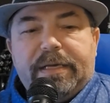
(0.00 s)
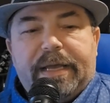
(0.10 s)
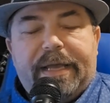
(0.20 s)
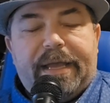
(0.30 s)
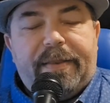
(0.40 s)

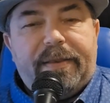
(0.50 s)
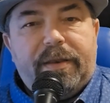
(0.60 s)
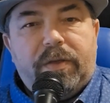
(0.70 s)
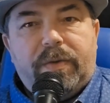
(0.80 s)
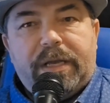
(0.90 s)
And
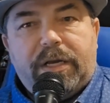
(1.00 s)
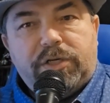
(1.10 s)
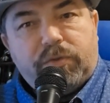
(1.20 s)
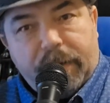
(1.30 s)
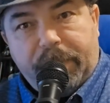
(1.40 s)
you can
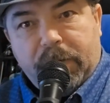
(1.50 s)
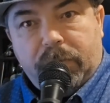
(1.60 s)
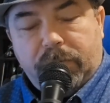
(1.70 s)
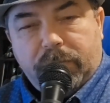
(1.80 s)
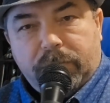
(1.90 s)

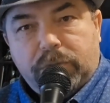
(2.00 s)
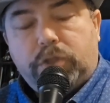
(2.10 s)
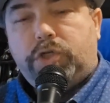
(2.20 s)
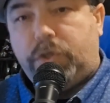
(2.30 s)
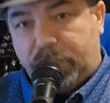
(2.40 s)
contribute
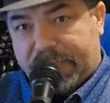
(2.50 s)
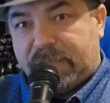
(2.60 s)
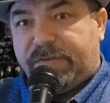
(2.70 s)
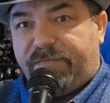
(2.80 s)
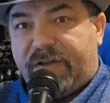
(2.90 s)

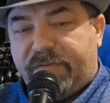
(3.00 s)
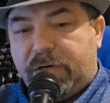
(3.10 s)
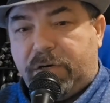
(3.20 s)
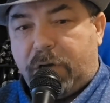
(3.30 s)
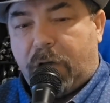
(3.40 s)

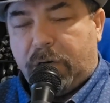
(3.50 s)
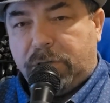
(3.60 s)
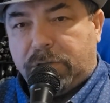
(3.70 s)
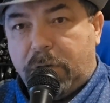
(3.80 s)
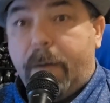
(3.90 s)

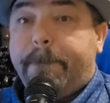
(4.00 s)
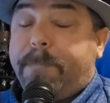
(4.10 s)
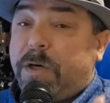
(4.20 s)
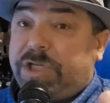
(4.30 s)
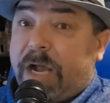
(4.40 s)
$2,500
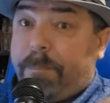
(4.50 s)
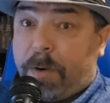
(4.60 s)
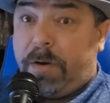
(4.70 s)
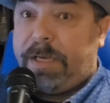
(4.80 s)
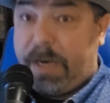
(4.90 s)
per child
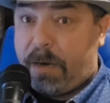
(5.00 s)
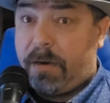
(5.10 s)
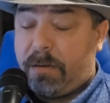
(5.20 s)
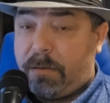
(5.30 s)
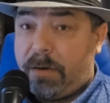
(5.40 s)
per year,